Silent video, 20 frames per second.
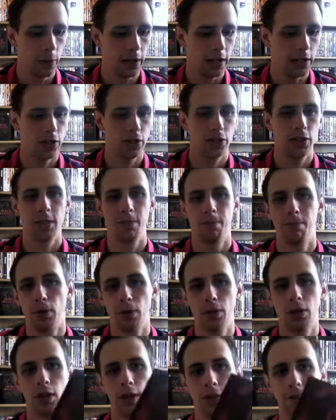which this
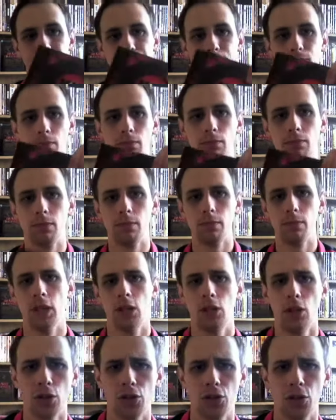booklet
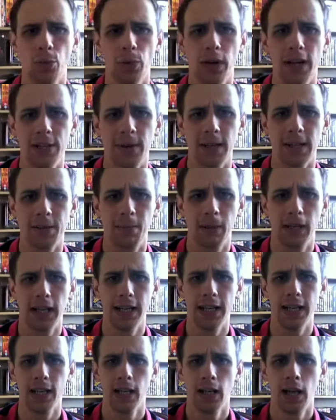goes some way to
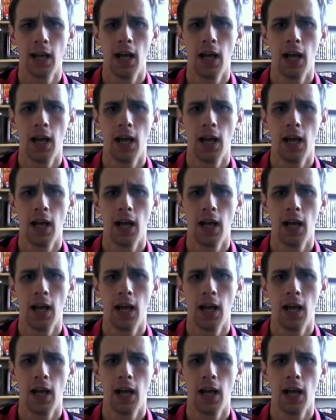explaining.